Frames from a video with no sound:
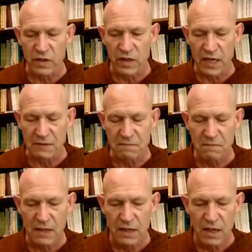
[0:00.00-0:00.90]
than that.
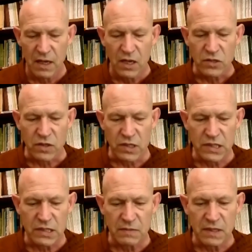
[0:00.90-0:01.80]
So
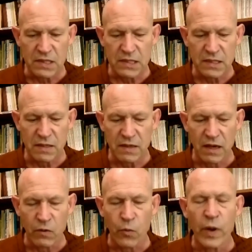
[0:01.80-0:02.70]
this
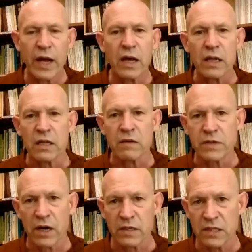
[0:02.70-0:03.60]
well
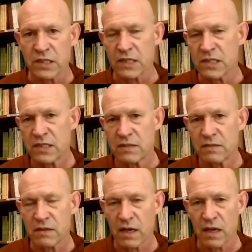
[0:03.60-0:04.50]
of darkness that's
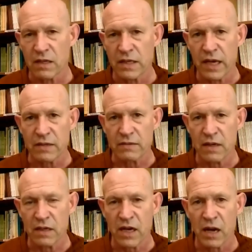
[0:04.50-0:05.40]
not
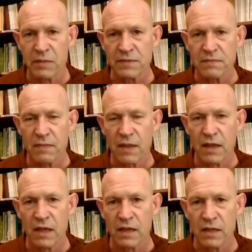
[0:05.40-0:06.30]
uncommon
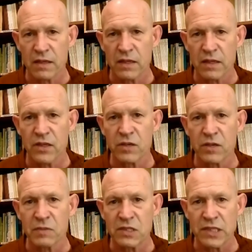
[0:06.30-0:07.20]
in the human
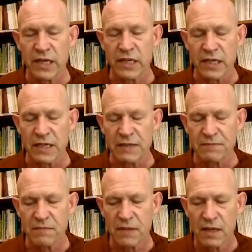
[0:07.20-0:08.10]
psyche
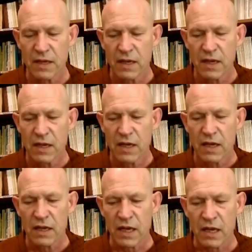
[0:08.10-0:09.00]
can put us
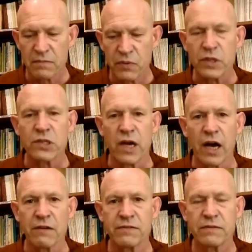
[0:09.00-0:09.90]
off
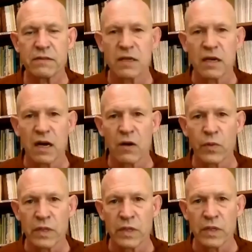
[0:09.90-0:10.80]
our willingness to
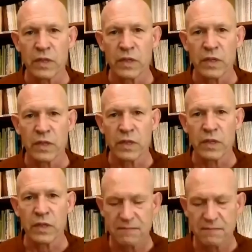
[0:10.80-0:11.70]
investigate.
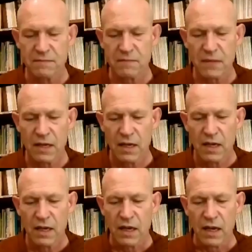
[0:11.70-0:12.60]
And this is
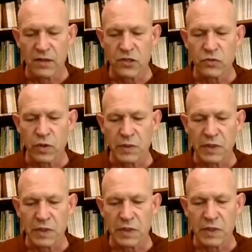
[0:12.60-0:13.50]
where we need a certain
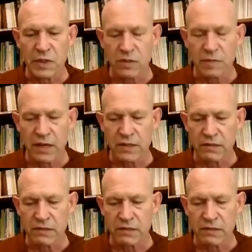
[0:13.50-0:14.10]
amount of